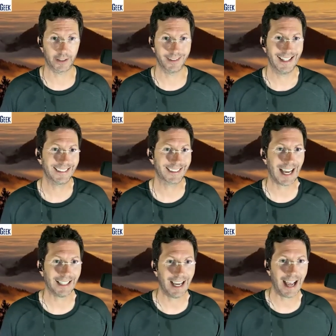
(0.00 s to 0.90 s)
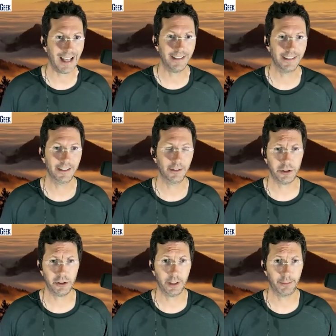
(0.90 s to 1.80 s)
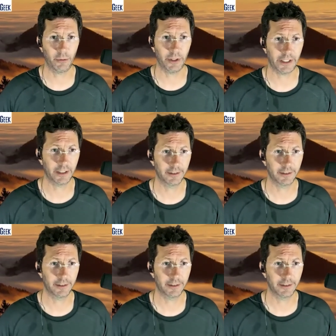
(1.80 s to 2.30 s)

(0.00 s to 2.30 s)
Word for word: Scott Todd, what's your tip of the week?